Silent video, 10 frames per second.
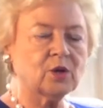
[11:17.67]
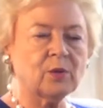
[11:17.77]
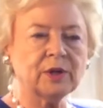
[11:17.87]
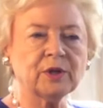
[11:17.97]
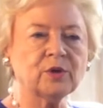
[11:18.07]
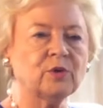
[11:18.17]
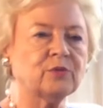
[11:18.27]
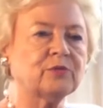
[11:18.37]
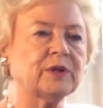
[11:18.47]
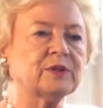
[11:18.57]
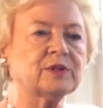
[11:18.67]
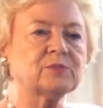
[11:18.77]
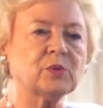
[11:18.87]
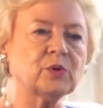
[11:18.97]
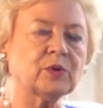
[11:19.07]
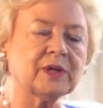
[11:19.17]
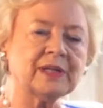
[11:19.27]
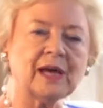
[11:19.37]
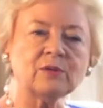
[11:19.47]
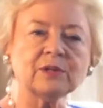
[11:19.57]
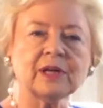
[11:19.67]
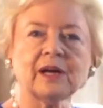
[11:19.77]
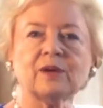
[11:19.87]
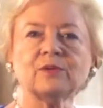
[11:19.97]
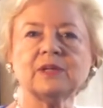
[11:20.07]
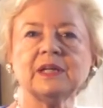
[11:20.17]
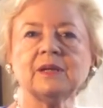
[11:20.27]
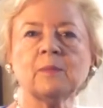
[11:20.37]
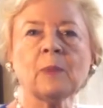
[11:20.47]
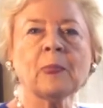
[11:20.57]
Quantico, Fredericksburg, in Loudoun County,